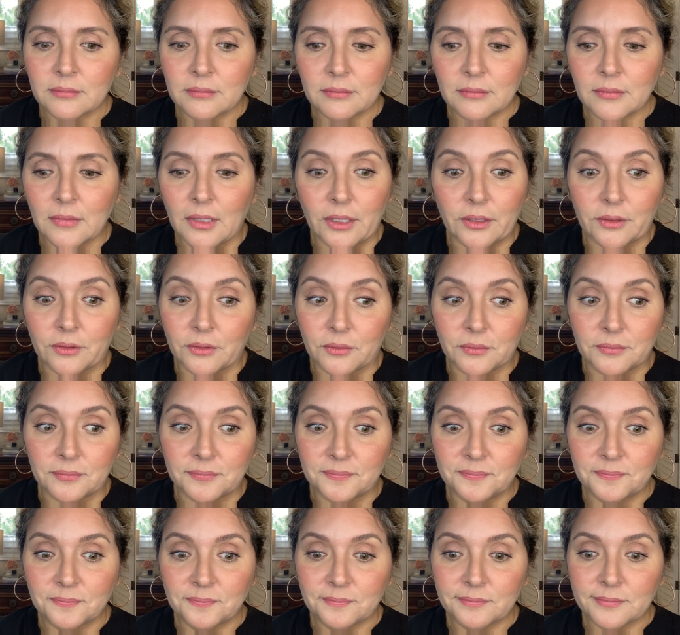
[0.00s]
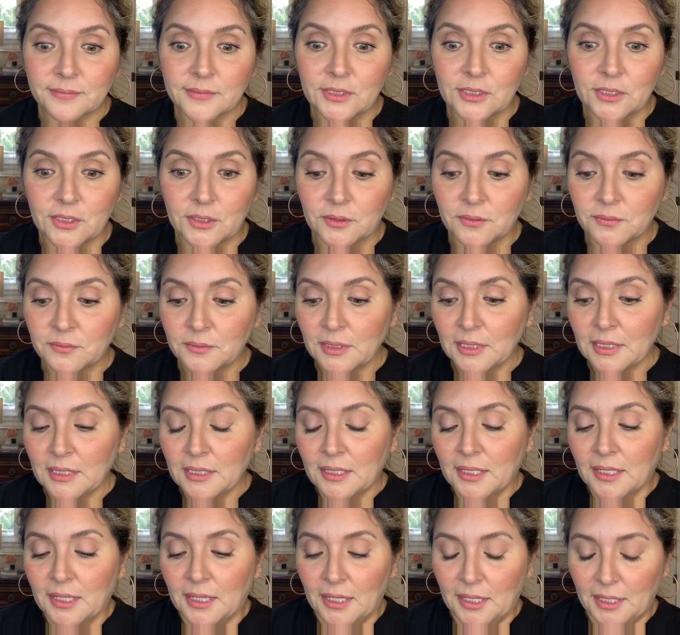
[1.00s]
I don't know, you know.
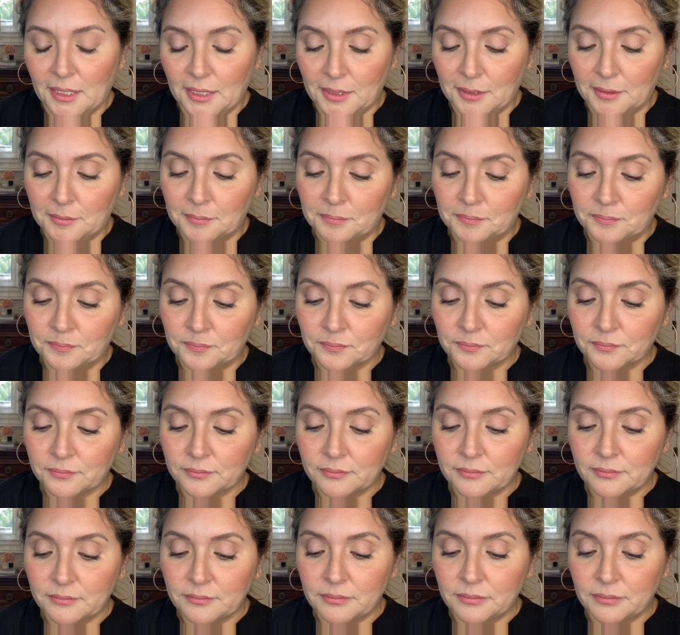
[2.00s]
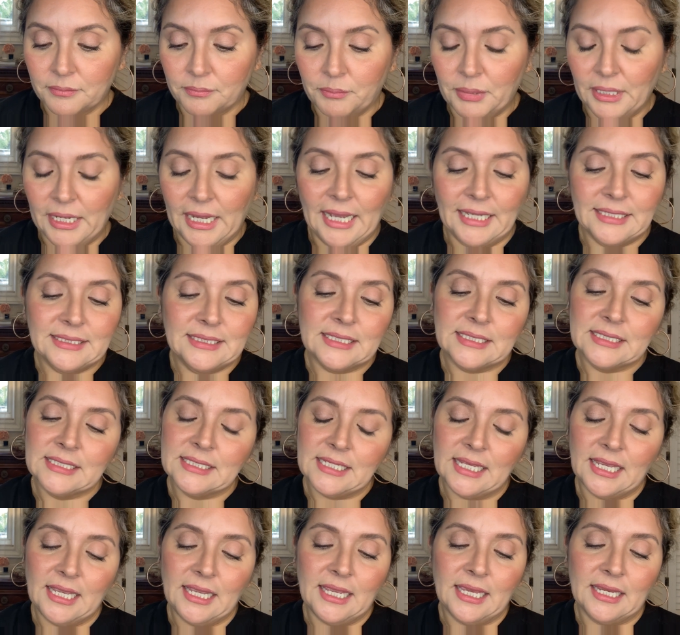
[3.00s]
But I didn't
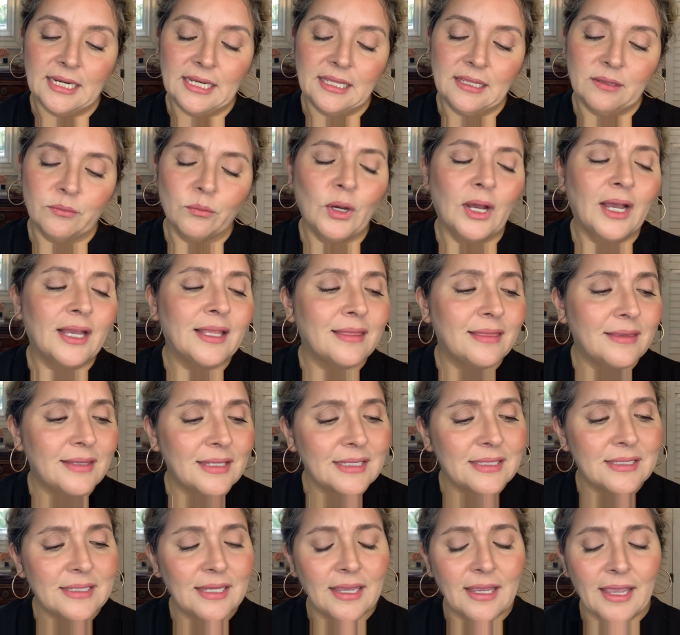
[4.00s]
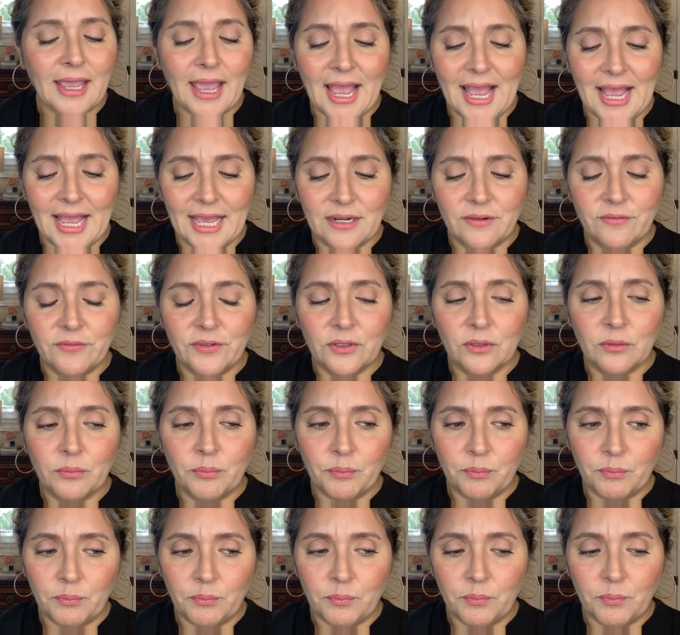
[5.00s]
take any. Well, I did take Advil,
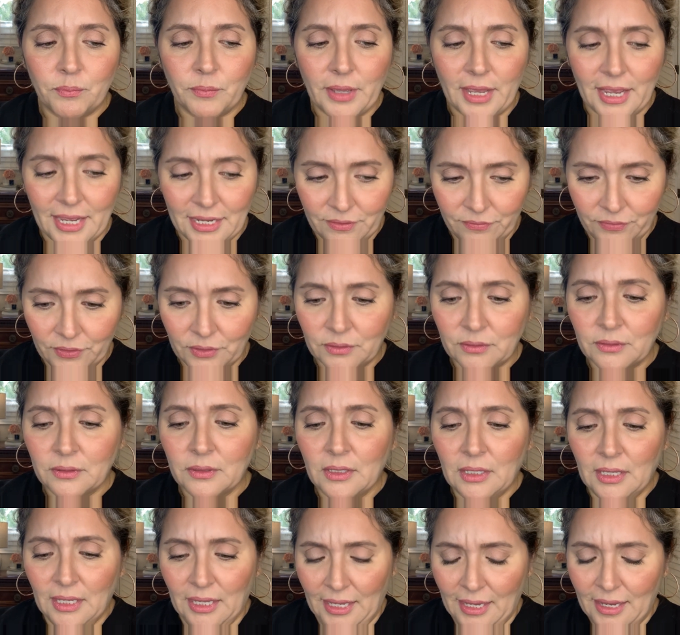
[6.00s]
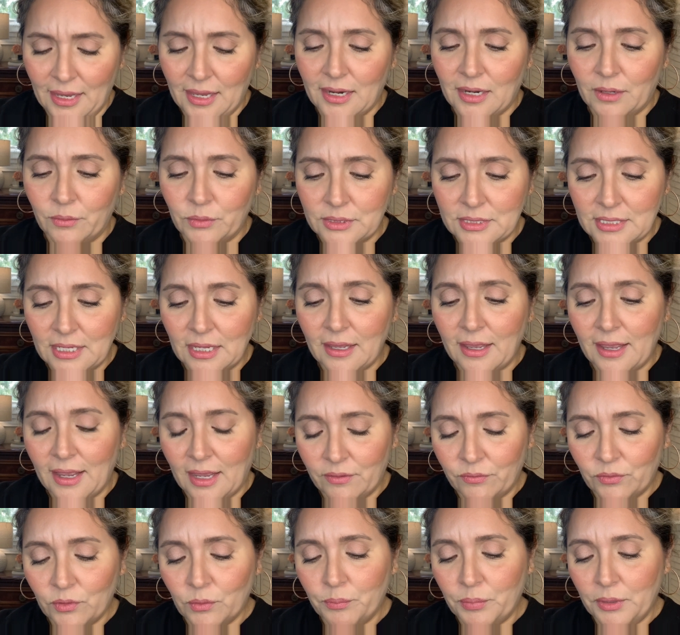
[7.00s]
and I would take
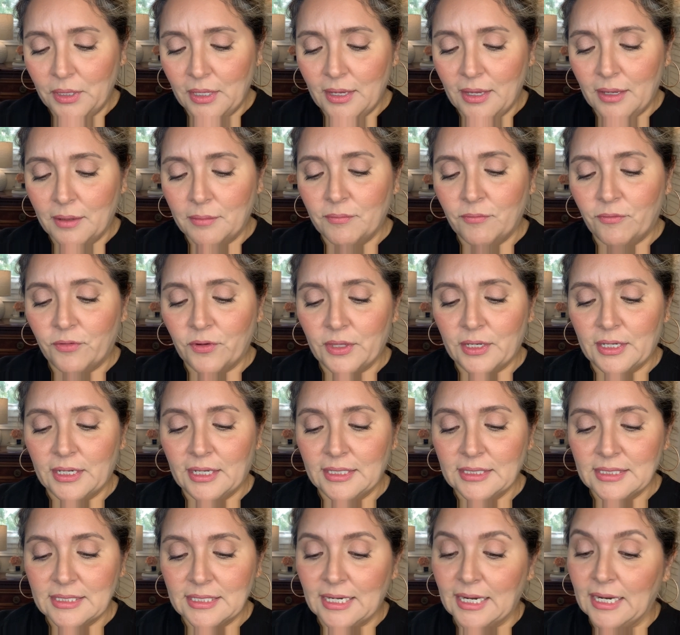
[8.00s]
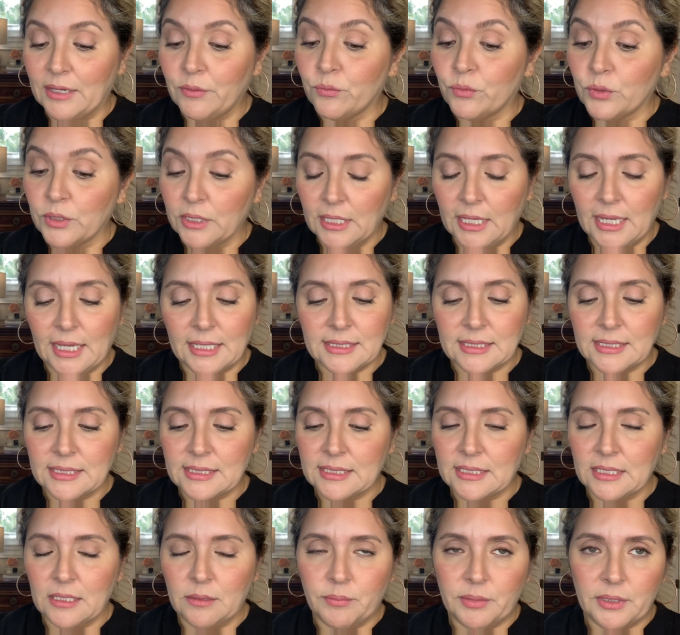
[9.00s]
Advil PM for the nights that I really had to
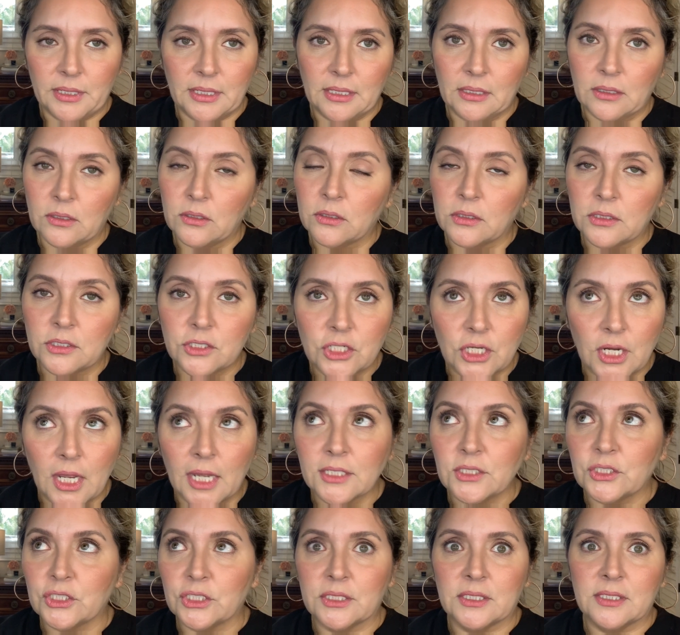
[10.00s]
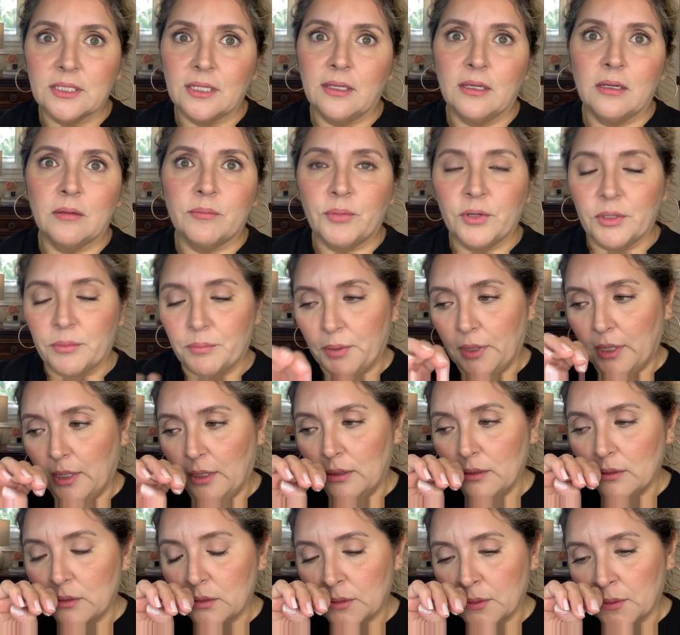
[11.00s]
sleep and I could not just stay up with
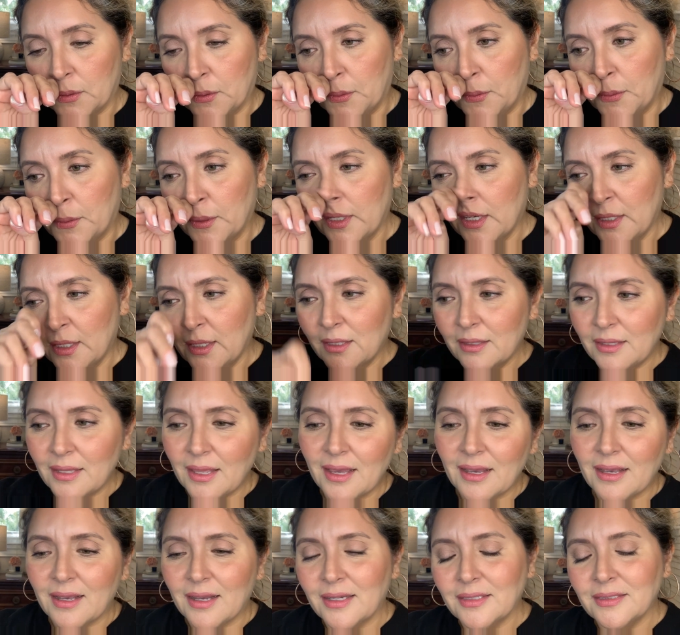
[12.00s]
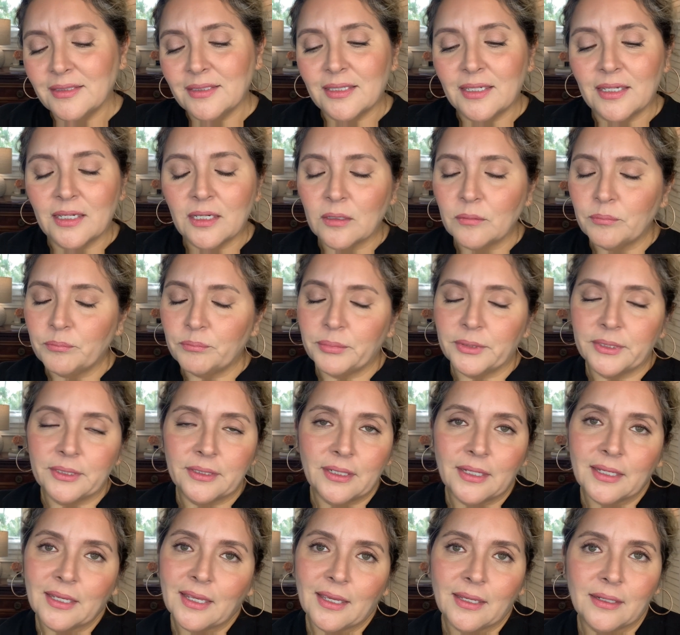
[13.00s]
pain. So that kind of helped, but
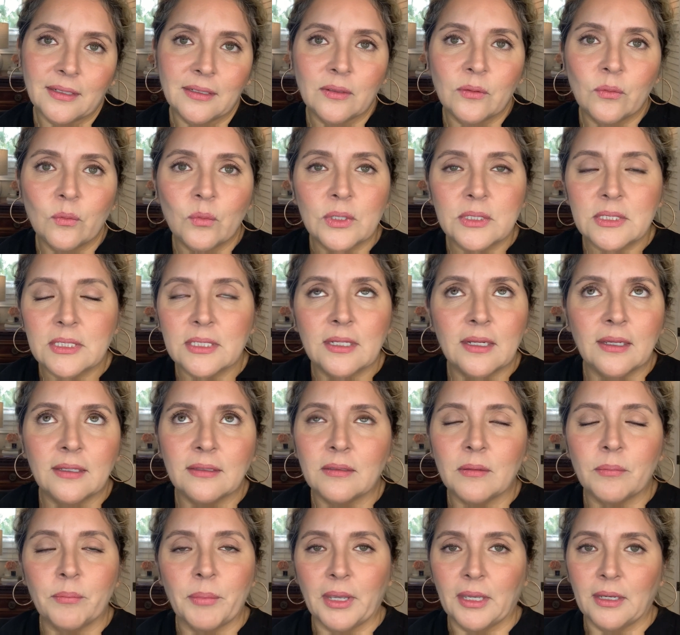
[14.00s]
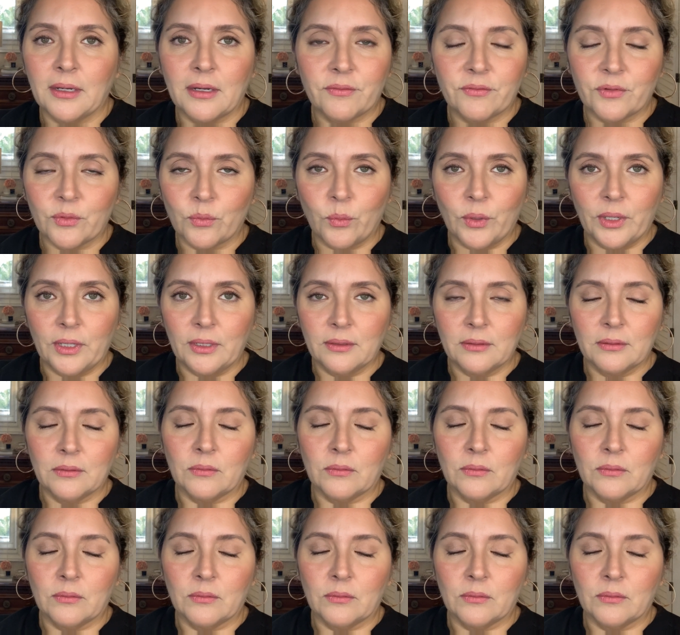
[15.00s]
again, it wasn't like the pain ever went